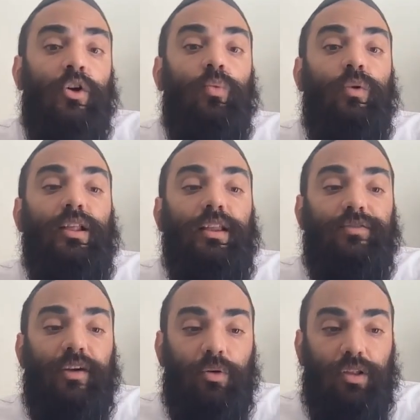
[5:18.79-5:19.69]
We
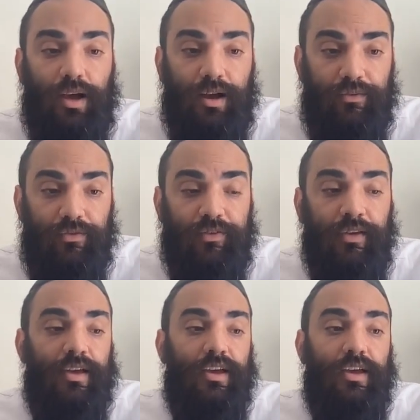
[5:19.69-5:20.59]
live our lives
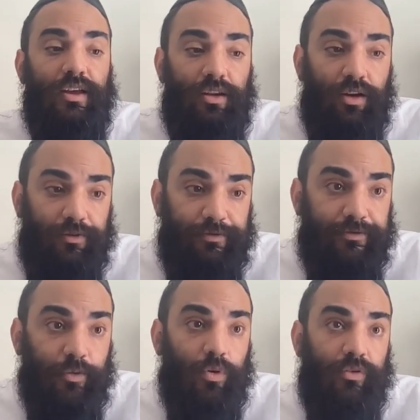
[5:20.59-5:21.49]
in a
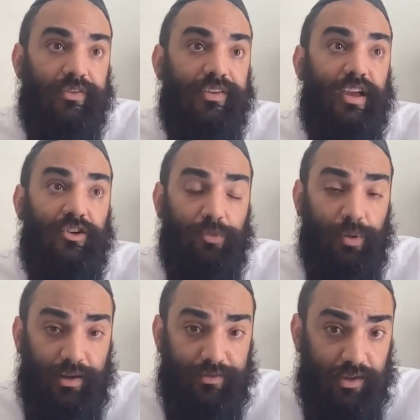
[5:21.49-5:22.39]
four staged
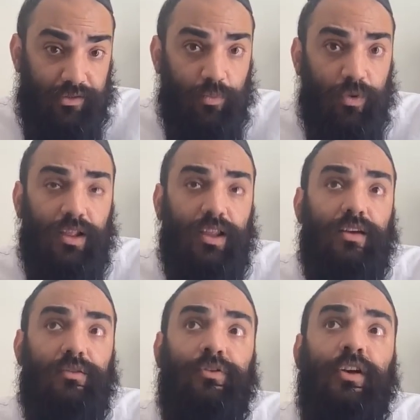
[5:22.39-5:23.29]
process. We
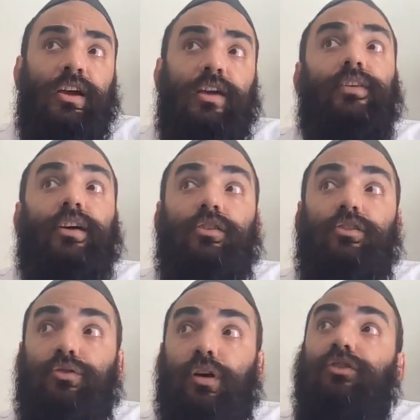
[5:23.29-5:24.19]
live in the
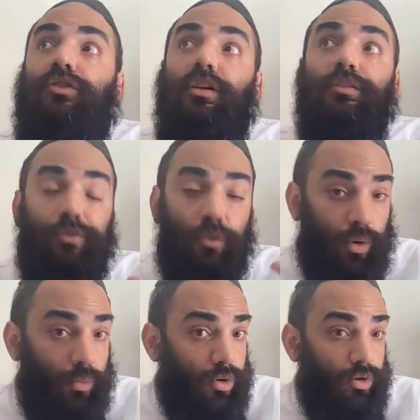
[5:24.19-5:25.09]
construction of
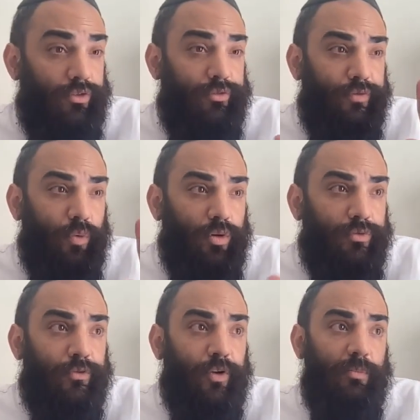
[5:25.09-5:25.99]
four worlds, four
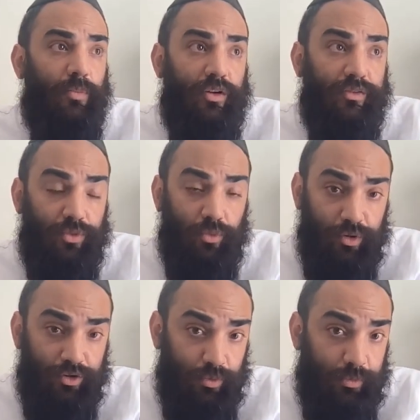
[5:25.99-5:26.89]
frameworks through
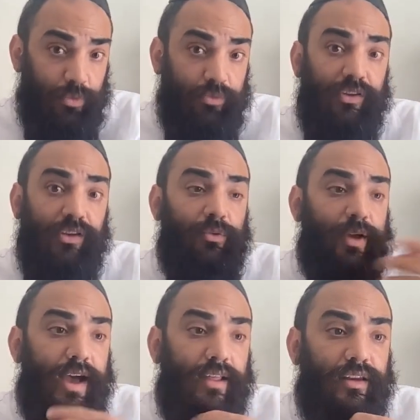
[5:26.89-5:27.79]
which we perceive
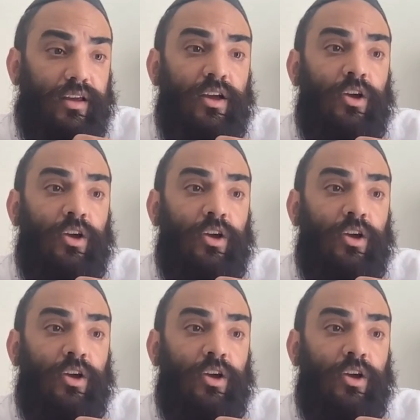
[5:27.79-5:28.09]
reality.